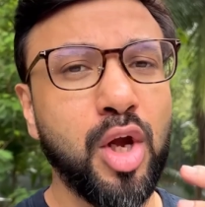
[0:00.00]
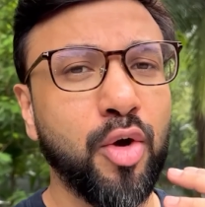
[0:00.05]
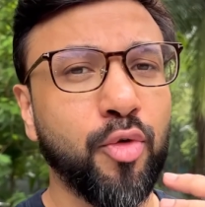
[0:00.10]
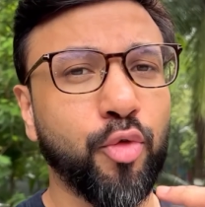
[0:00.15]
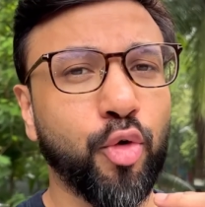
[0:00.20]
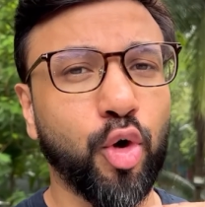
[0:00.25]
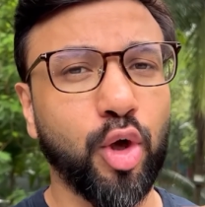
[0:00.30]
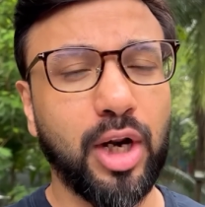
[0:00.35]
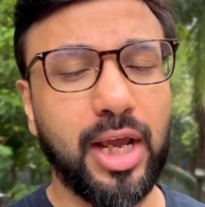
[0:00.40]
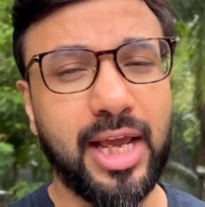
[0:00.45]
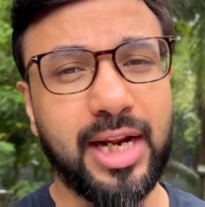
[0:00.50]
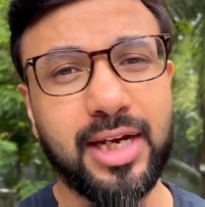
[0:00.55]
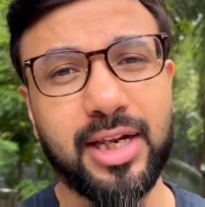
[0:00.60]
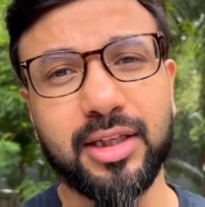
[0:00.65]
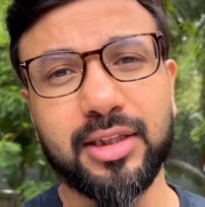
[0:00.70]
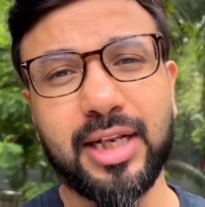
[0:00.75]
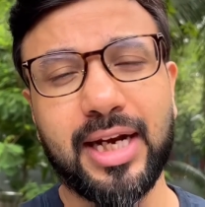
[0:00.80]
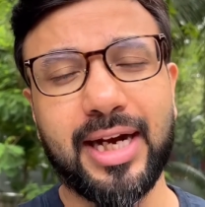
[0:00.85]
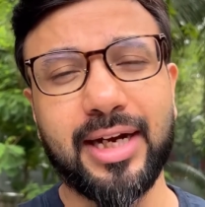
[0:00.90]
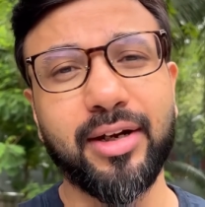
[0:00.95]
for any
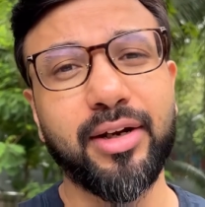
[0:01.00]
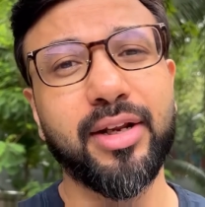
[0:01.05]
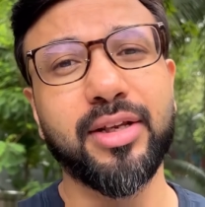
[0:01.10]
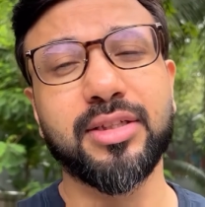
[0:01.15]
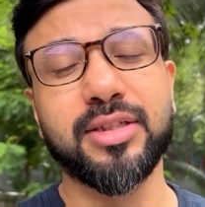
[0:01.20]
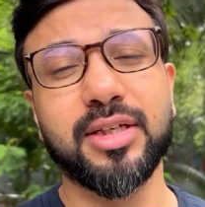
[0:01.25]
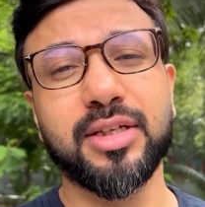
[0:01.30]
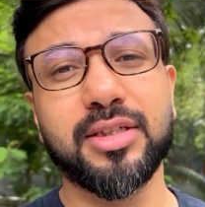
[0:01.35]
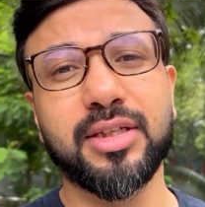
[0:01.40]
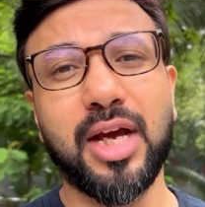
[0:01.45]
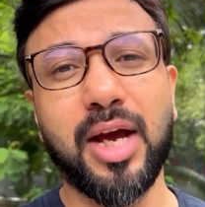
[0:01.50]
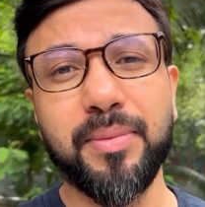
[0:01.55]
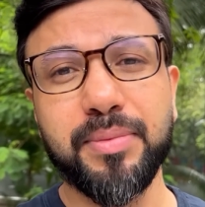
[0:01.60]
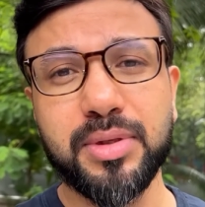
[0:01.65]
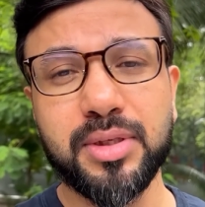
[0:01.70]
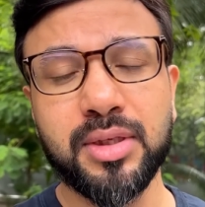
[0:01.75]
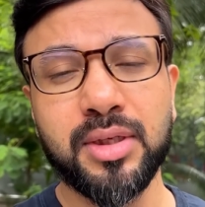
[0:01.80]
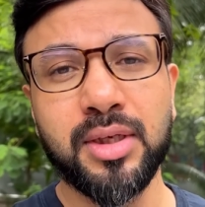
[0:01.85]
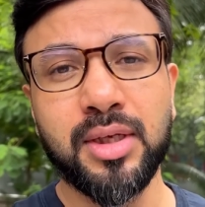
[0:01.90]
other entrance exams.